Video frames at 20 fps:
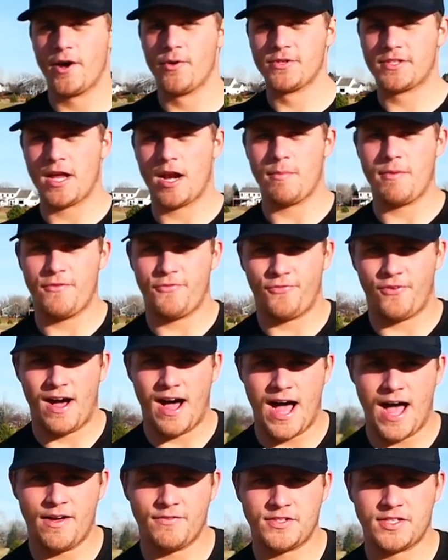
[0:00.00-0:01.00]
there was gonna be
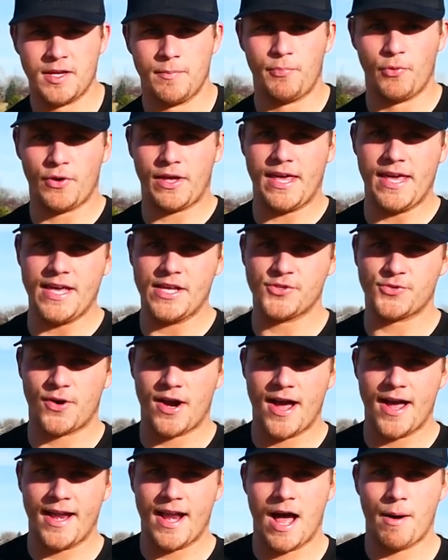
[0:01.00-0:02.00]
five simple keys,
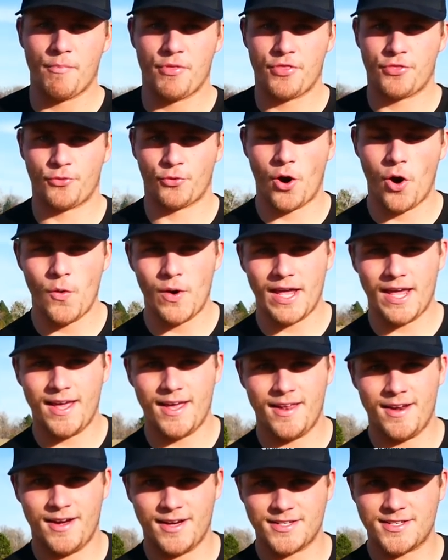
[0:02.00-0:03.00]
right? I'm throwing
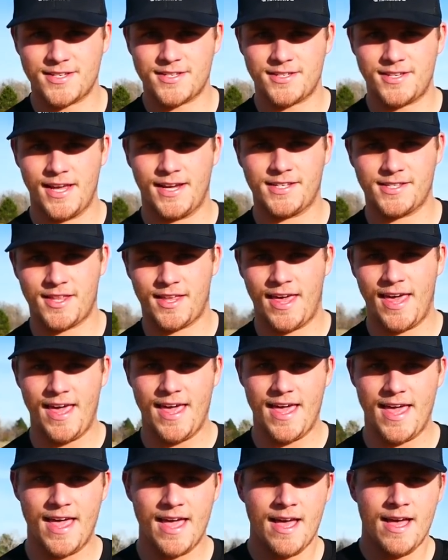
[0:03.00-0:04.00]
in a sixth
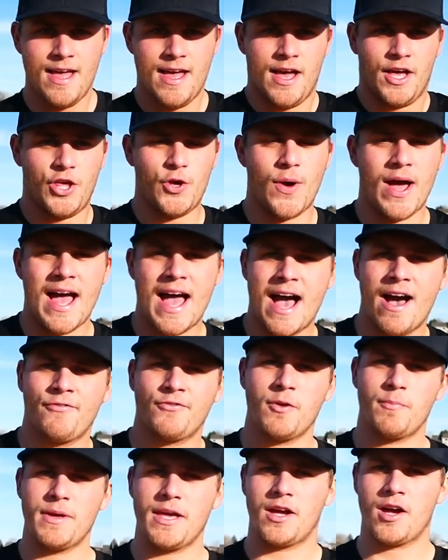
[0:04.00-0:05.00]
key. You have
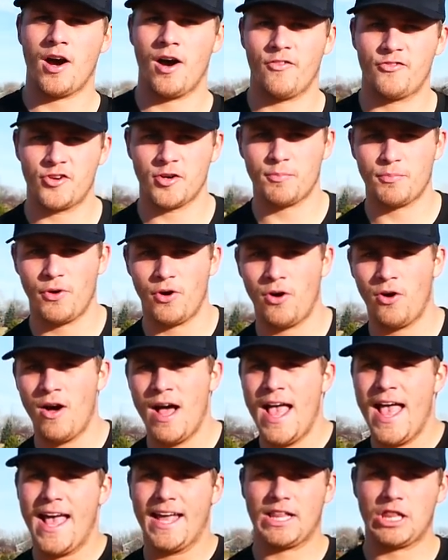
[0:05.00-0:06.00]
to be comfortable
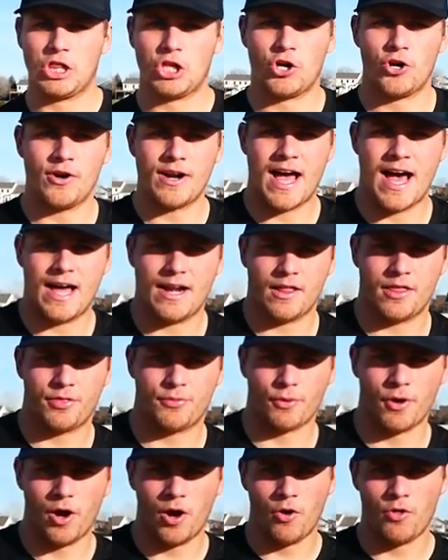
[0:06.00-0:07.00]
and learn how to
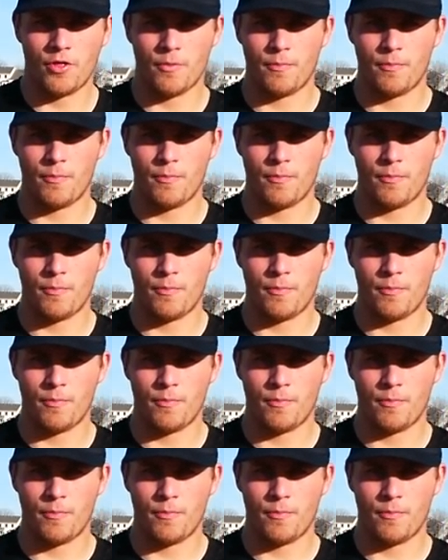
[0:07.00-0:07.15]
throw